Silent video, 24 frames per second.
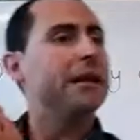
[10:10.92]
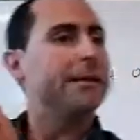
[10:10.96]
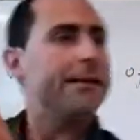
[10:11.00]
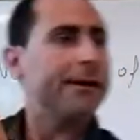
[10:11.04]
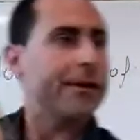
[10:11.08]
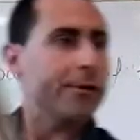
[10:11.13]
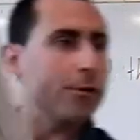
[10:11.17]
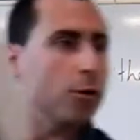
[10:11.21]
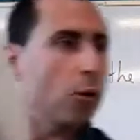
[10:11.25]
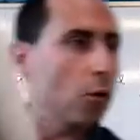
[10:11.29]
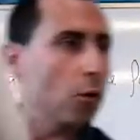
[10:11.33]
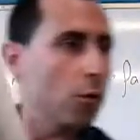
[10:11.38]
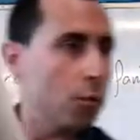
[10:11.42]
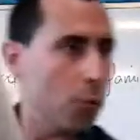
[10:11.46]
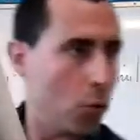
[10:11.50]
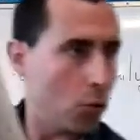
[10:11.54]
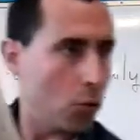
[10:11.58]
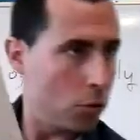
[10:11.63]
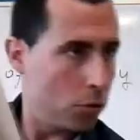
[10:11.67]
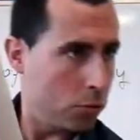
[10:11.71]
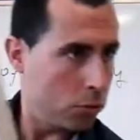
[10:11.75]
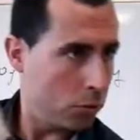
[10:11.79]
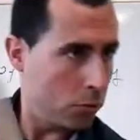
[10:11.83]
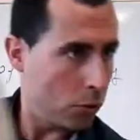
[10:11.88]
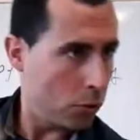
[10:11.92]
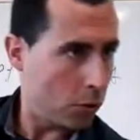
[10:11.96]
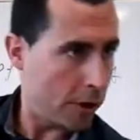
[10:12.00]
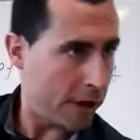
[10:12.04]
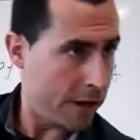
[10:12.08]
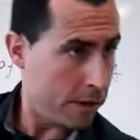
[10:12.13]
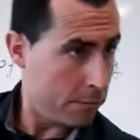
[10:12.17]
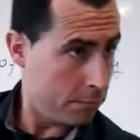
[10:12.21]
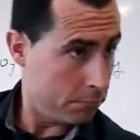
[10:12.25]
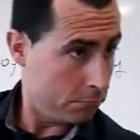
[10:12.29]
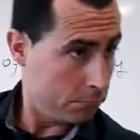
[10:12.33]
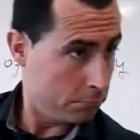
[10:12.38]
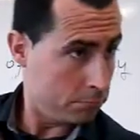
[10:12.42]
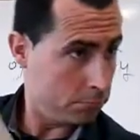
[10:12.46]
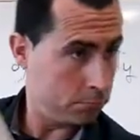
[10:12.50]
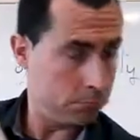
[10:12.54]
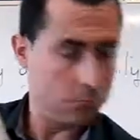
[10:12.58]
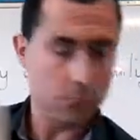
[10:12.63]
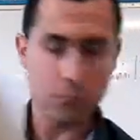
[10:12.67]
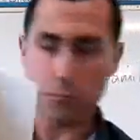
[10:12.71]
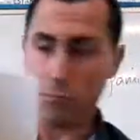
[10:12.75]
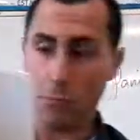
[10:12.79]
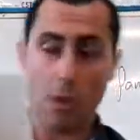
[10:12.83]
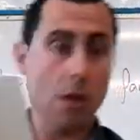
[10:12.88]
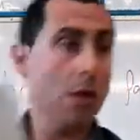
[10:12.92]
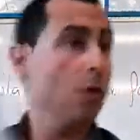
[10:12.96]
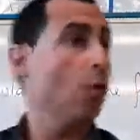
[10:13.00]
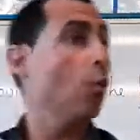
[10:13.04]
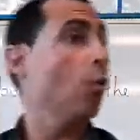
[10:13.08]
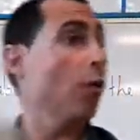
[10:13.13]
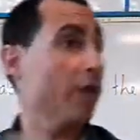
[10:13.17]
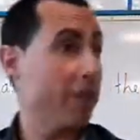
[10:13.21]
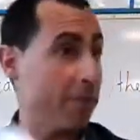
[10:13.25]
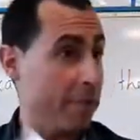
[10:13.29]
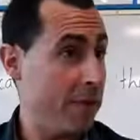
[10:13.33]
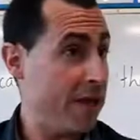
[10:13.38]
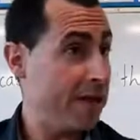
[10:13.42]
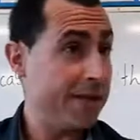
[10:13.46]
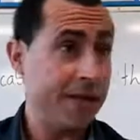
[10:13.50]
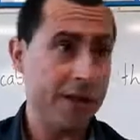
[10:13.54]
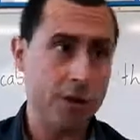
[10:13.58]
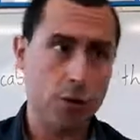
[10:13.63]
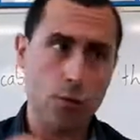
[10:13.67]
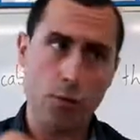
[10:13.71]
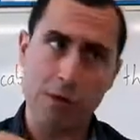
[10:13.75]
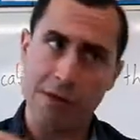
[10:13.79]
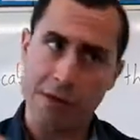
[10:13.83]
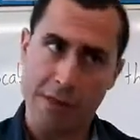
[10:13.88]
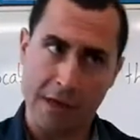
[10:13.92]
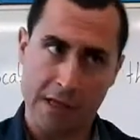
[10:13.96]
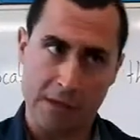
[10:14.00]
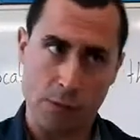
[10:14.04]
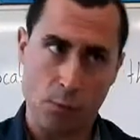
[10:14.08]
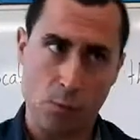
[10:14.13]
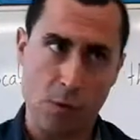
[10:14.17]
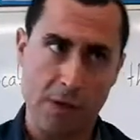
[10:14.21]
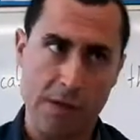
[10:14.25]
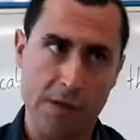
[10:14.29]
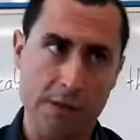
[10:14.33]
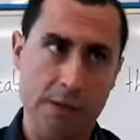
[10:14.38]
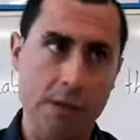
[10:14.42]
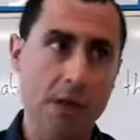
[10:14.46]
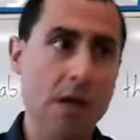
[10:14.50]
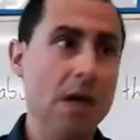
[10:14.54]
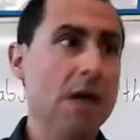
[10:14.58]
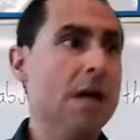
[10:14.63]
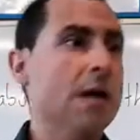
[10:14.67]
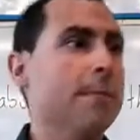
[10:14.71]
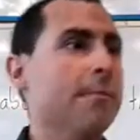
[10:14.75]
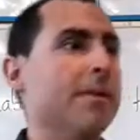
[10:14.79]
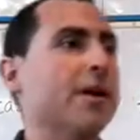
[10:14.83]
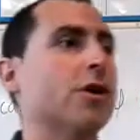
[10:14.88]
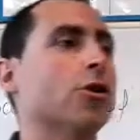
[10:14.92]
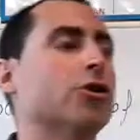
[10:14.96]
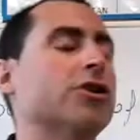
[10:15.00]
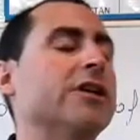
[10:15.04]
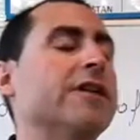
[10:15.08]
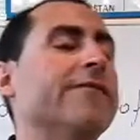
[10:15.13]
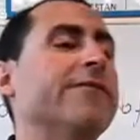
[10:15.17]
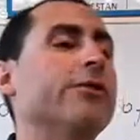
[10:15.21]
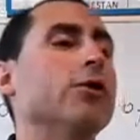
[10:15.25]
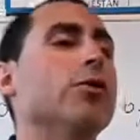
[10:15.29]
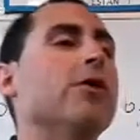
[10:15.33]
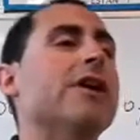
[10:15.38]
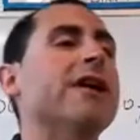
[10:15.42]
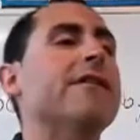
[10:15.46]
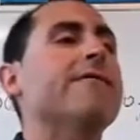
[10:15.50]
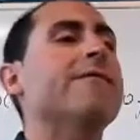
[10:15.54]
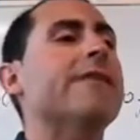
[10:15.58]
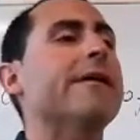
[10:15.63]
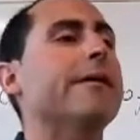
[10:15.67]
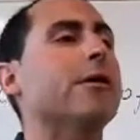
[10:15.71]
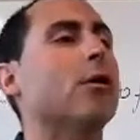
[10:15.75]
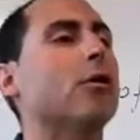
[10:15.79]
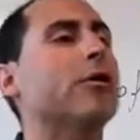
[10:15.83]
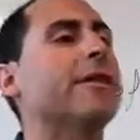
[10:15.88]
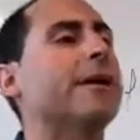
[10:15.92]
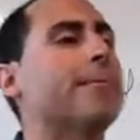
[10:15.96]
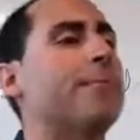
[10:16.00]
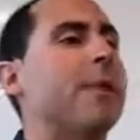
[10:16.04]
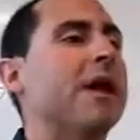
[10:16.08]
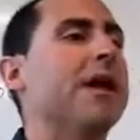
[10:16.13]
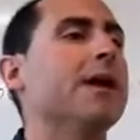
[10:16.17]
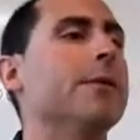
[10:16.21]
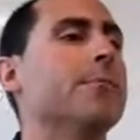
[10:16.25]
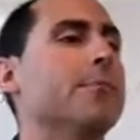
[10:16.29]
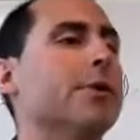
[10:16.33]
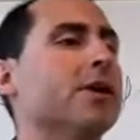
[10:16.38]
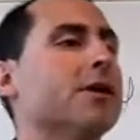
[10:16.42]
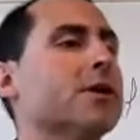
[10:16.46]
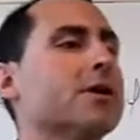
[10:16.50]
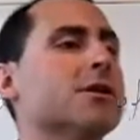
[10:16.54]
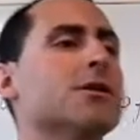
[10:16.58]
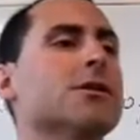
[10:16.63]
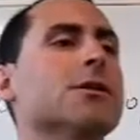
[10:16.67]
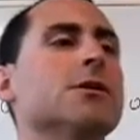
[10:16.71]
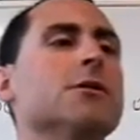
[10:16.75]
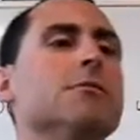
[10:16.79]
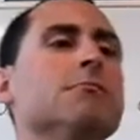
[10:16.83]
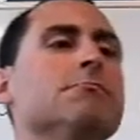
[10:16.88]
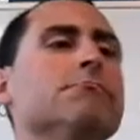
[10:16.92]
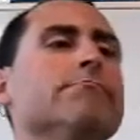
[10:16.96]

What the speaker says: their notebook, okay? With me, they do it that way. Because if you give them all the papers,